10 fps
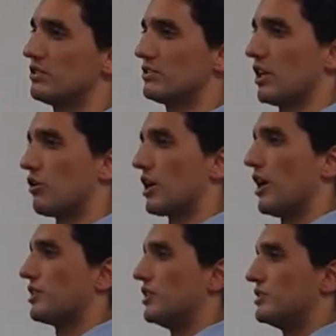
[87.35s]
second
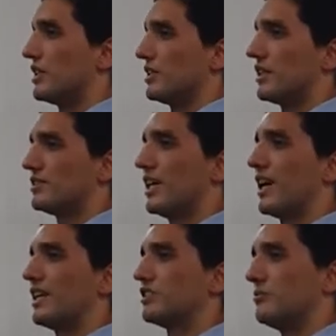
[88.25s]
characteristic is that they are
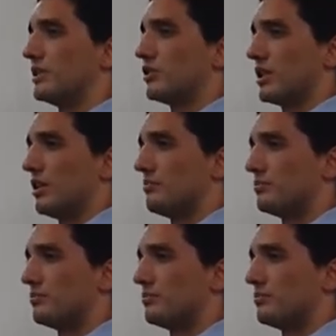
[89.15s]
asymmetrical.